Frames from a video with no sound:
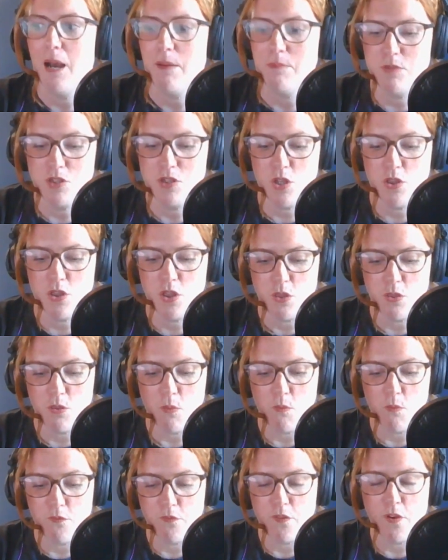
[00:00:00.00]
So
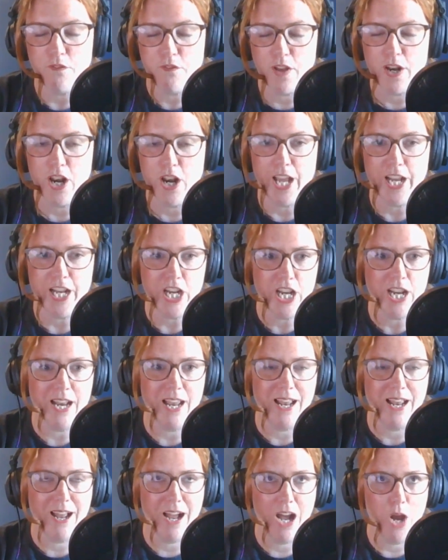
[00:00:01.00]
for like,
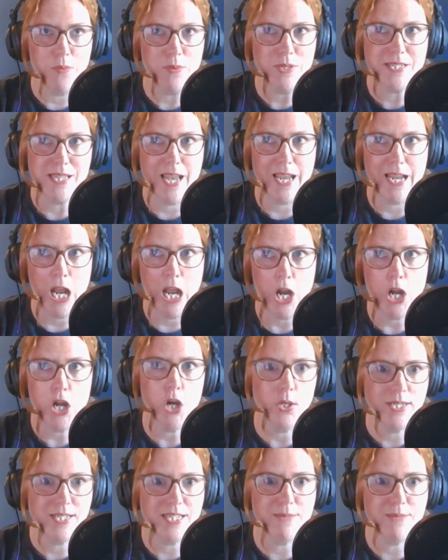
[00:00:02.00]
I would say
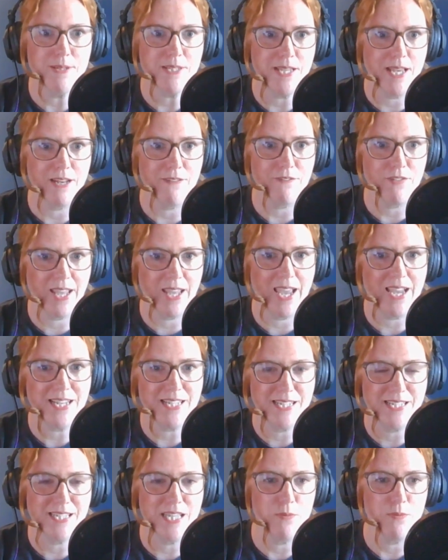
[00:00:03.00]
90% of the
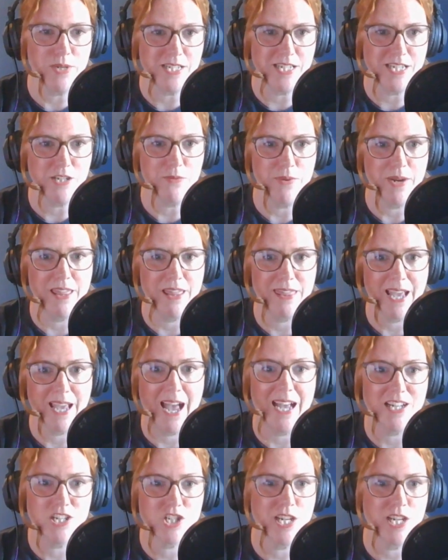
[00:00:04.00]
cases that we deal with,
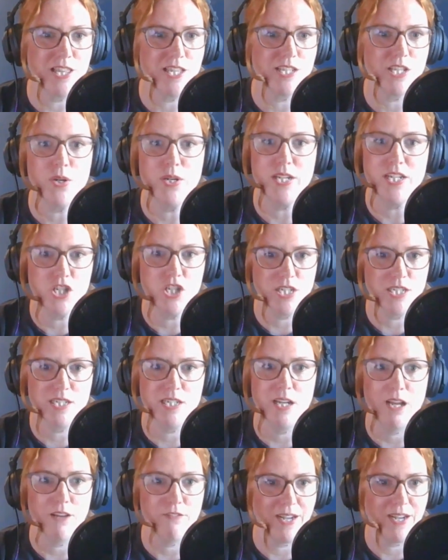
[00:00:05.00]
actually there's only just
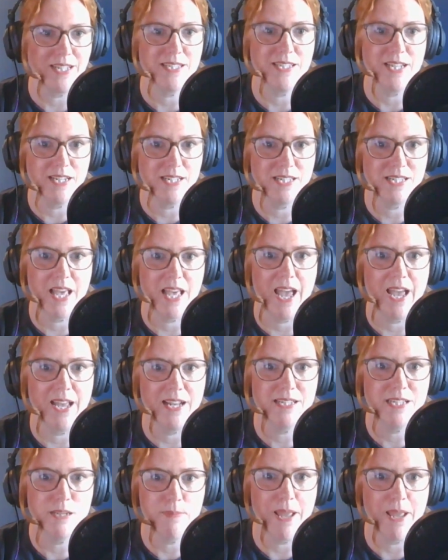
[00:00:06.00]
enough assets there
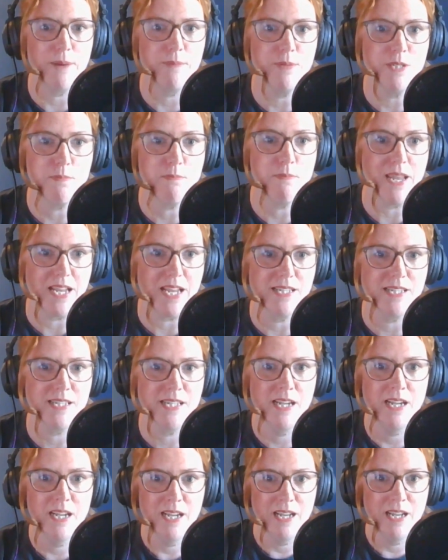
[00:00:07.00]
to be able to meet
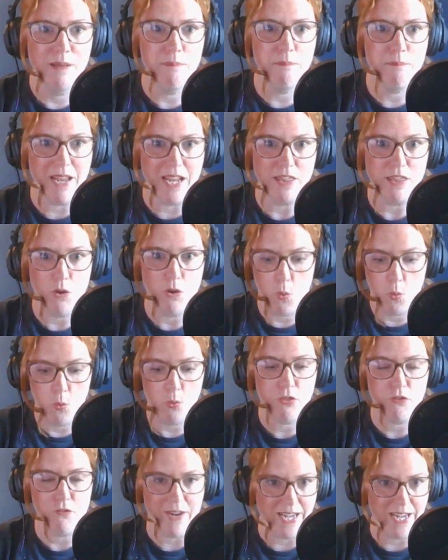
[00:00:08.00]
all
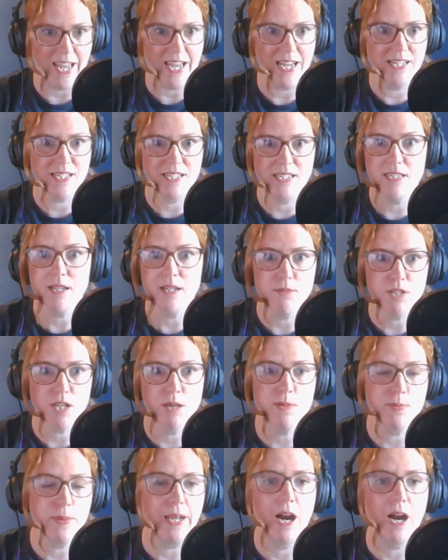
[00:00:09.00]
three needs. And
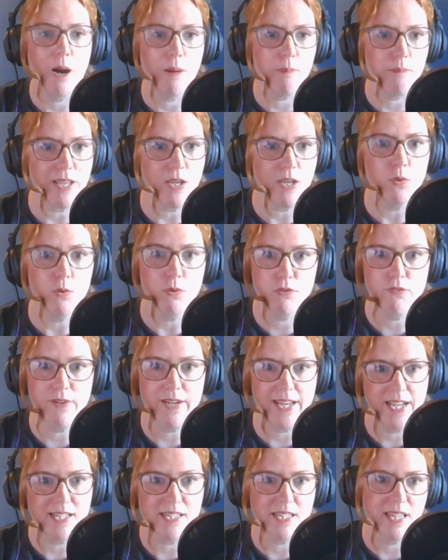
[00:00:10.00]
sometimes we can't meet all three
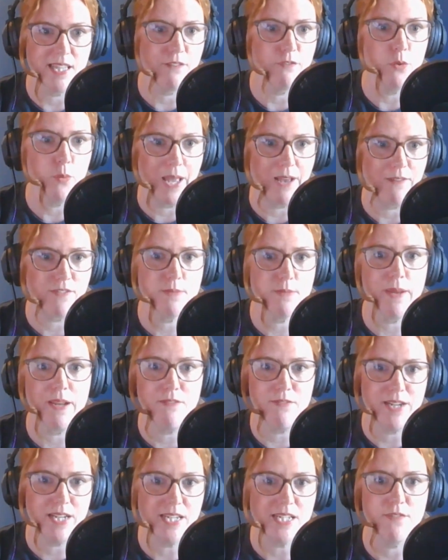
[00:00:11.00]
needs, and therefore we have to make
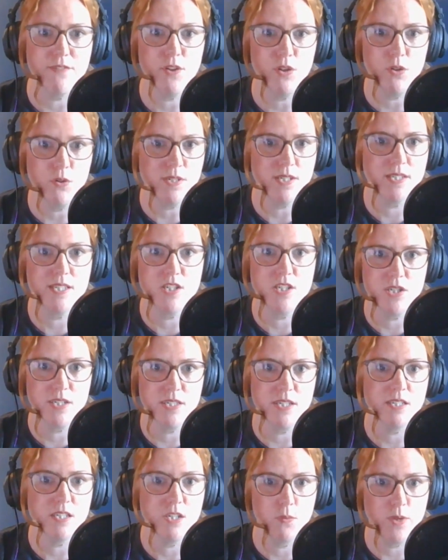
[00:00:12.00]
really difficult decisions
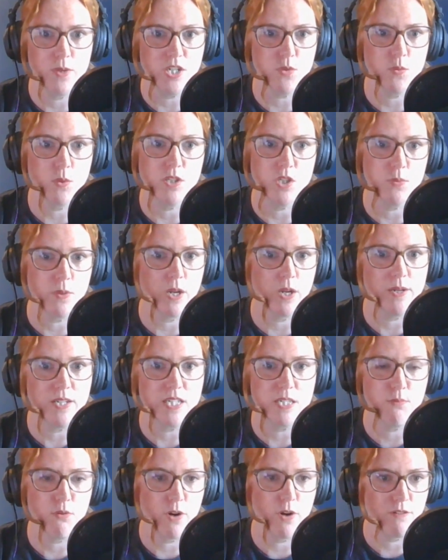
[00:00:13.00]
as to which ones we're going
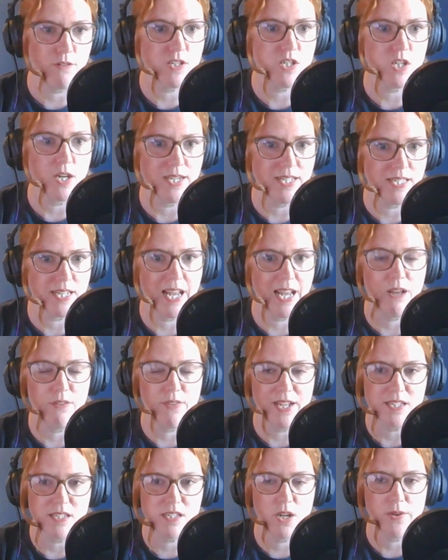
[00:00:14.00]
to prioritise and how
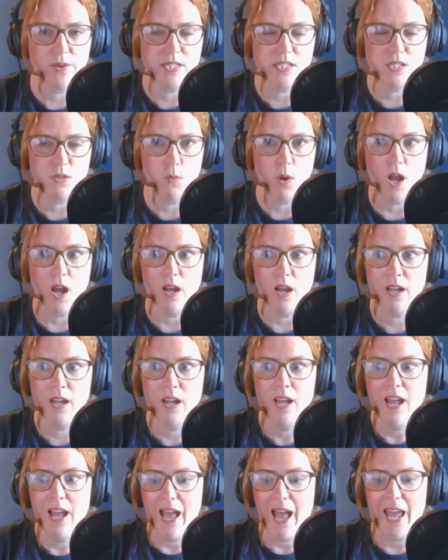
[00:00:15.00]
that's going to work.
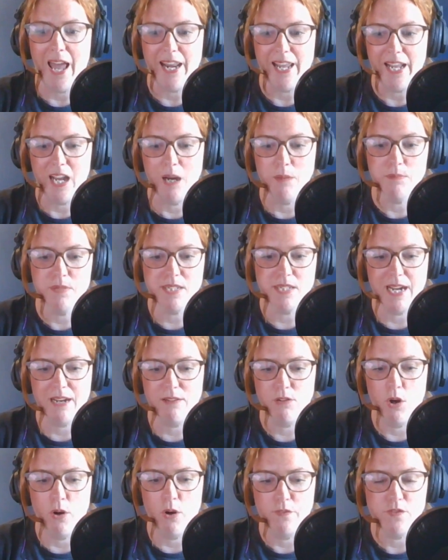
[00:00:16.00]
And it comes
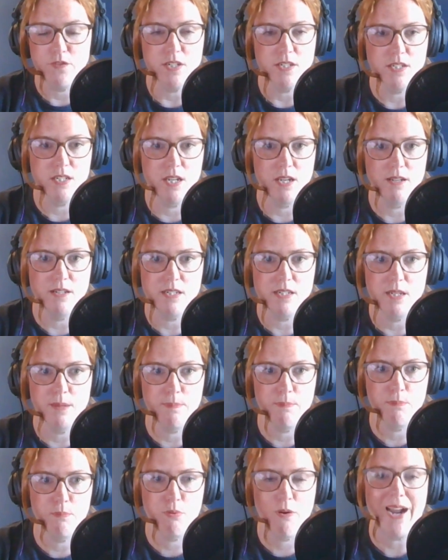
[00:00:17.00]
down often to
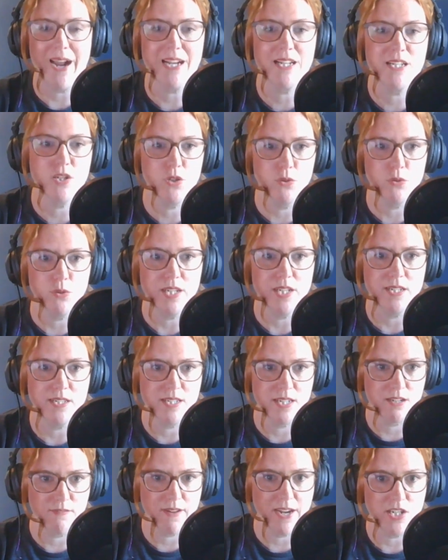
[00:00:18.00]
practical
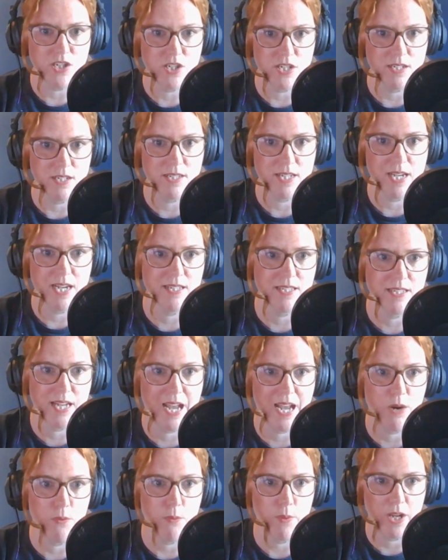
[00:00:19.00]
considerations as to
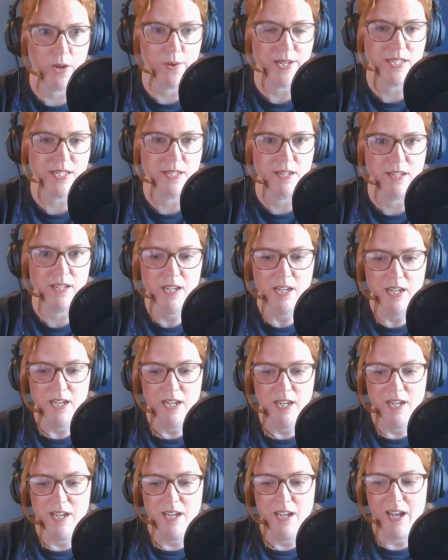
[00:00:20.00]
how we're going to
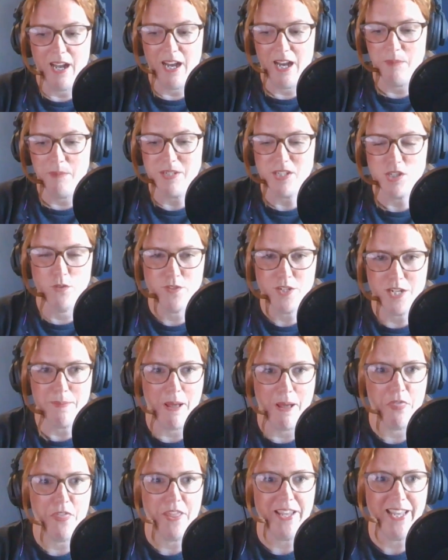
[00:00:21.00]
it's often
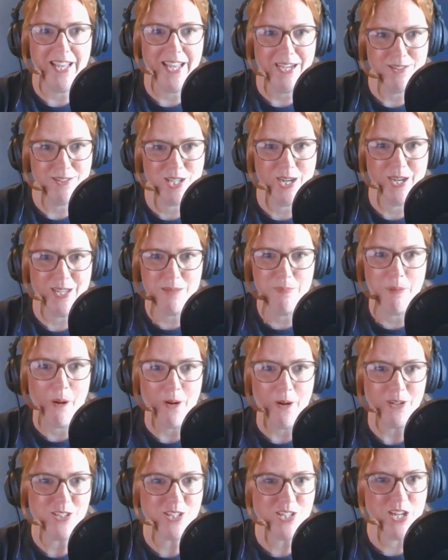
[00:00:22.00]
about thinking outside the
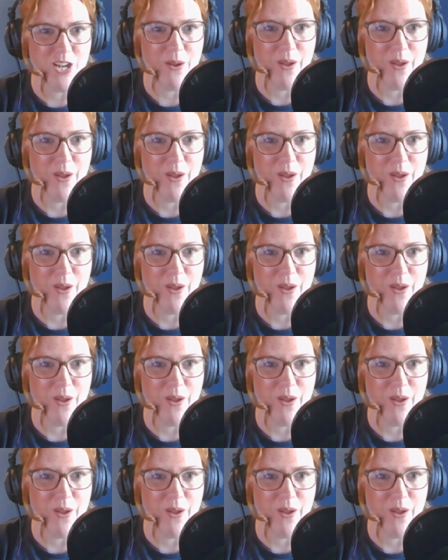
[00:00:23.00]
box,